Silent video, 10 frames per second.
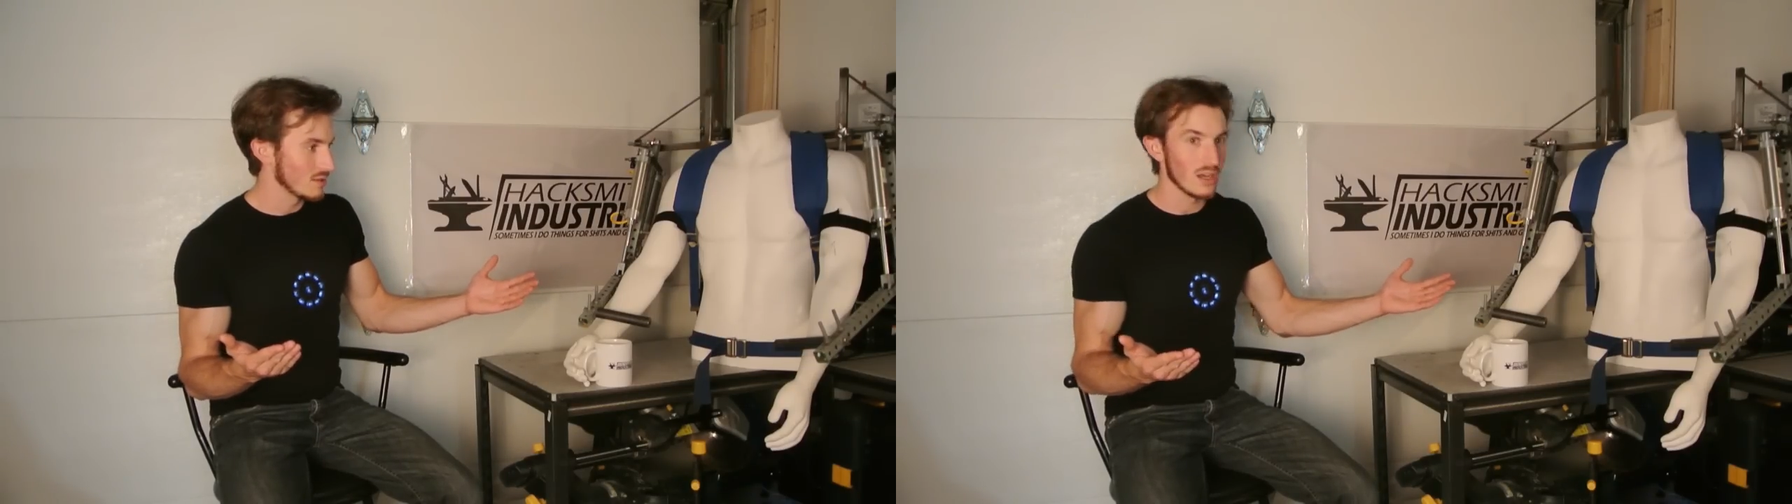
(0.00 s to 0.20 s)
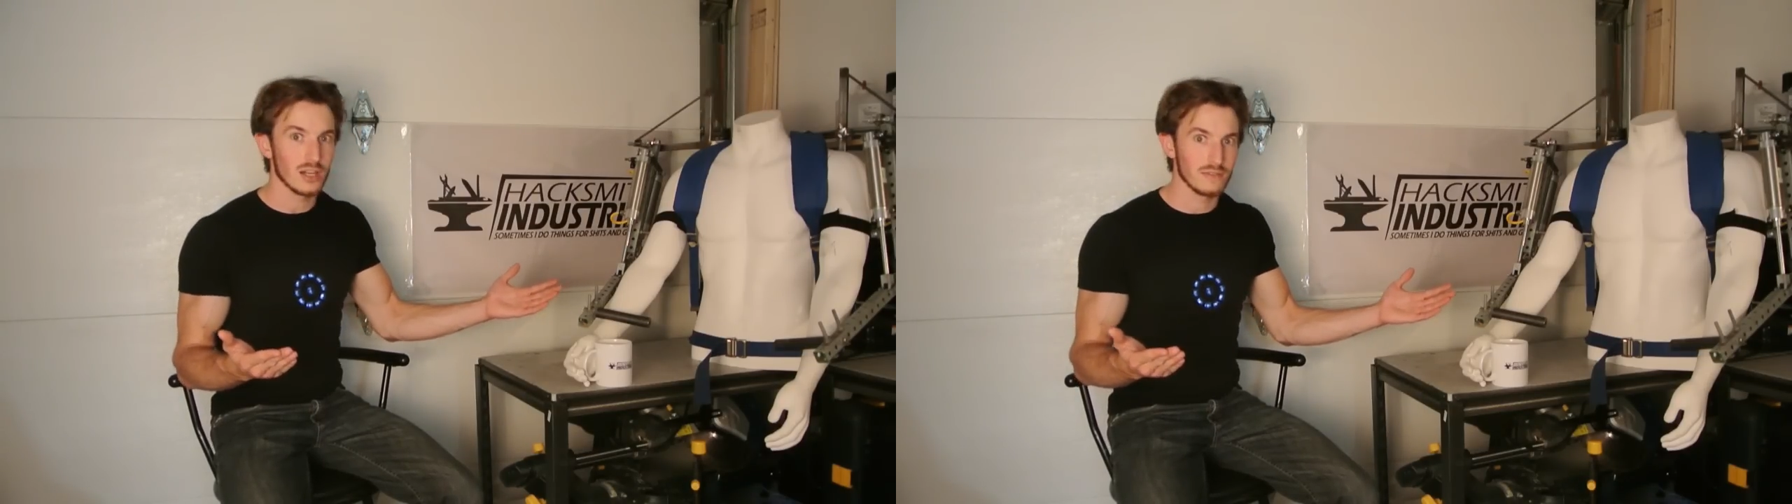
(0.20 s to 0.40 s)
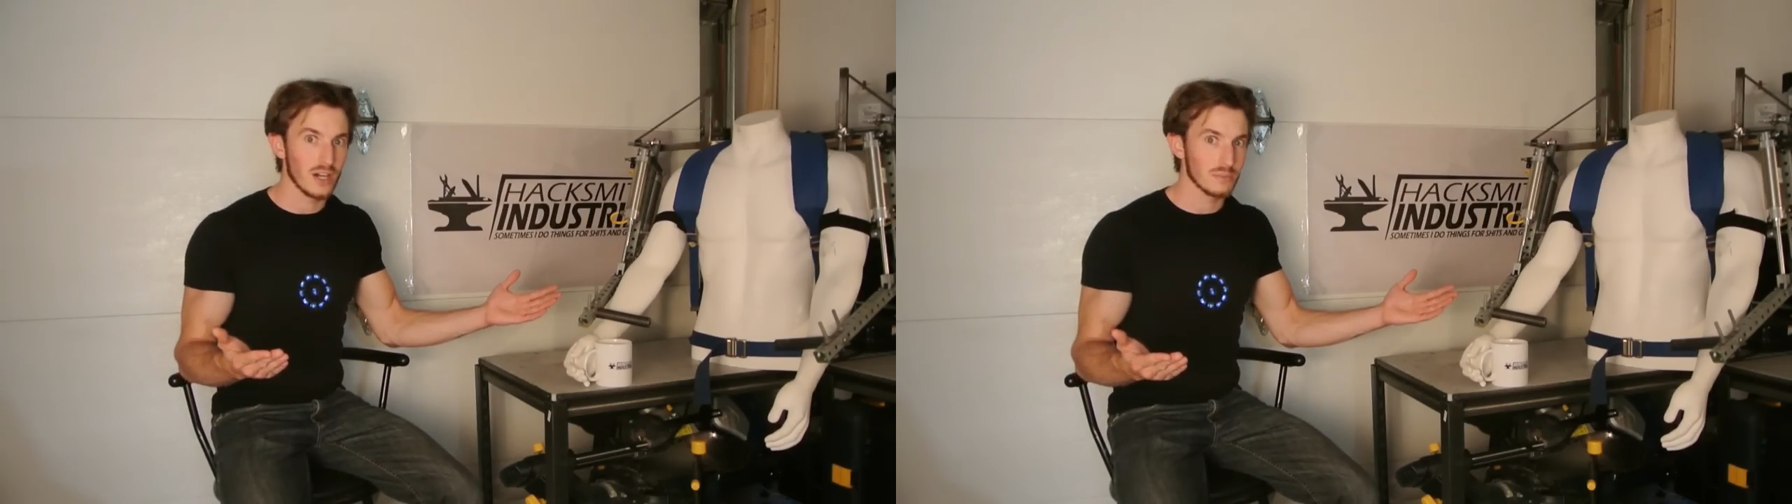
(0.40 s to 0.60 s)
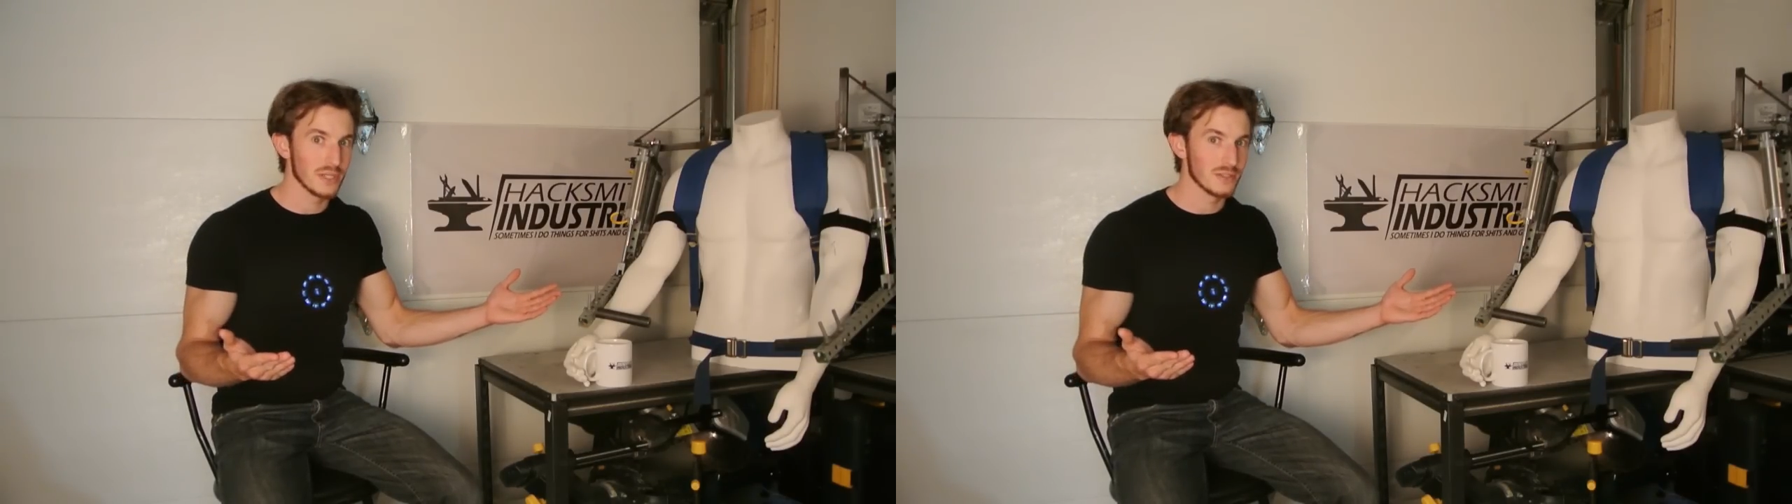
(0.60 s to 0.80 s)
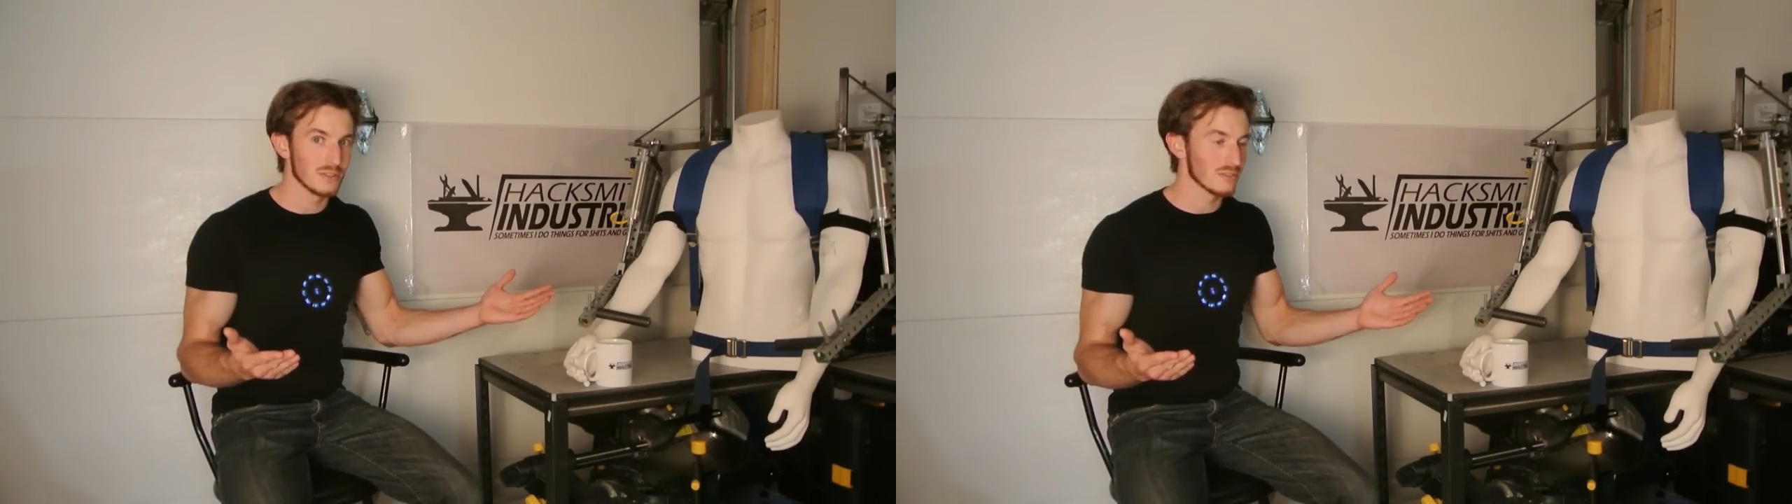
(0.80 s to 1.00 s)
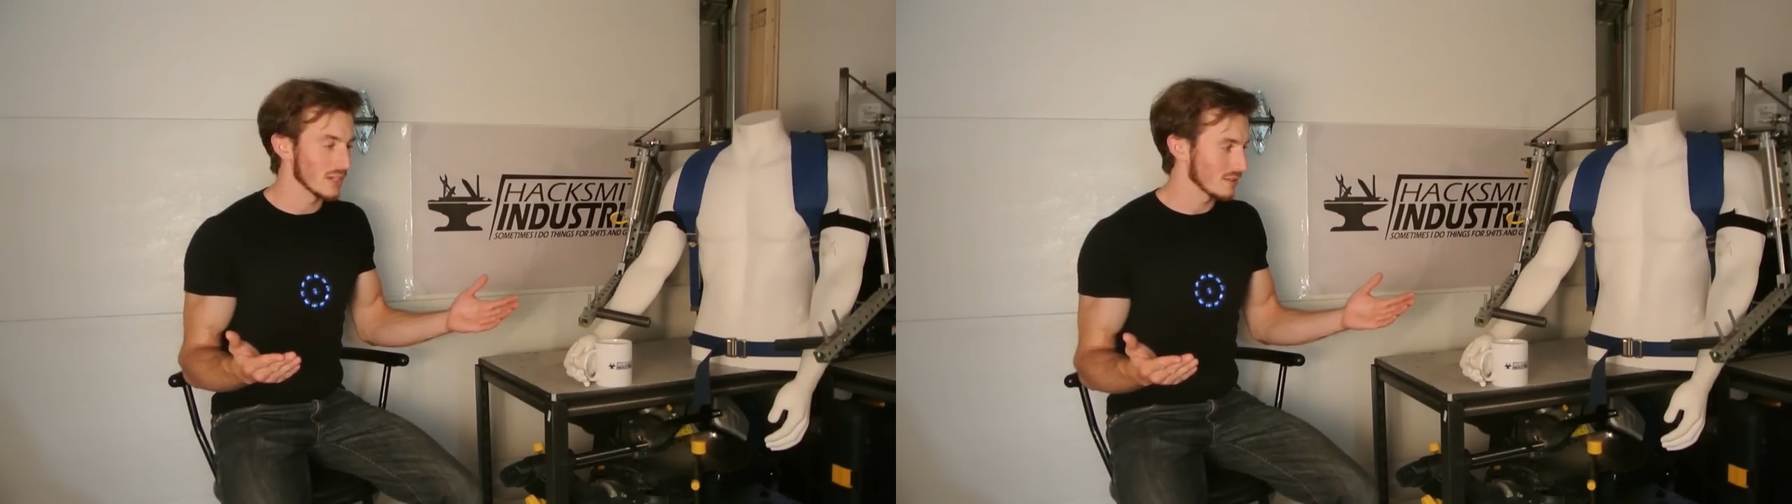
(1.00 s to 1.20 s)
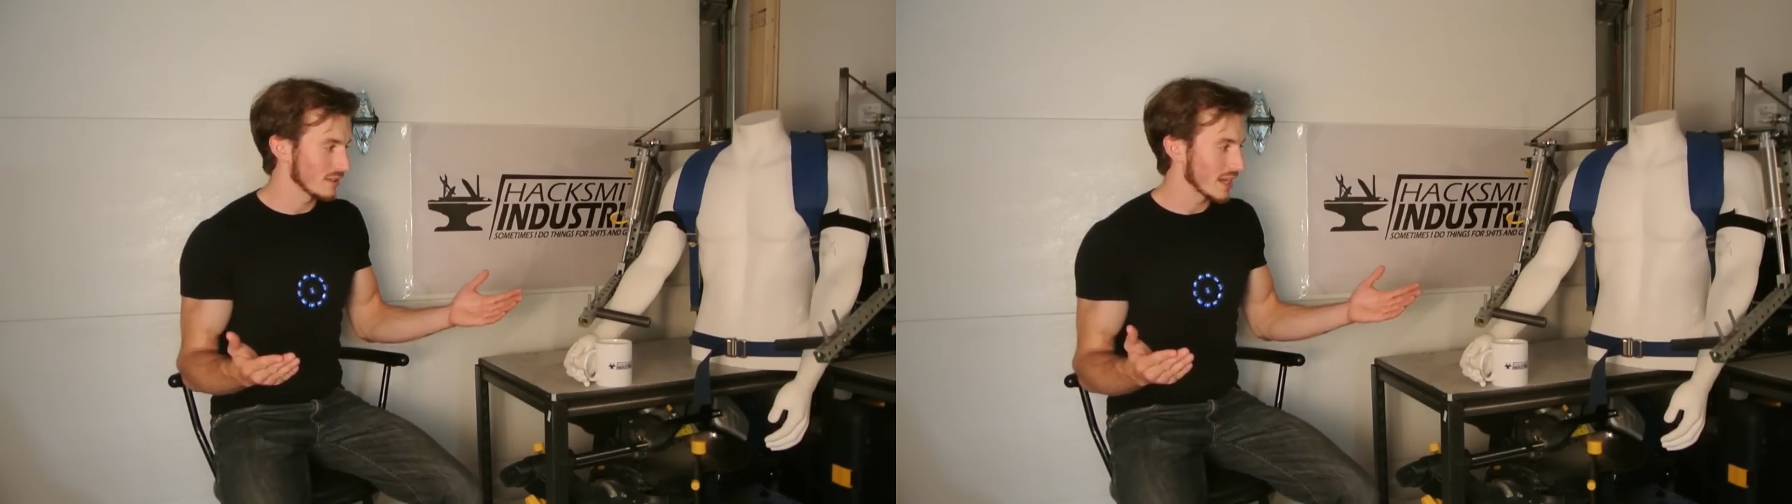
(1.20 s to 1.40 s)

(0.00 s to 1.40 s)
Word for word: a lot of augmented strength,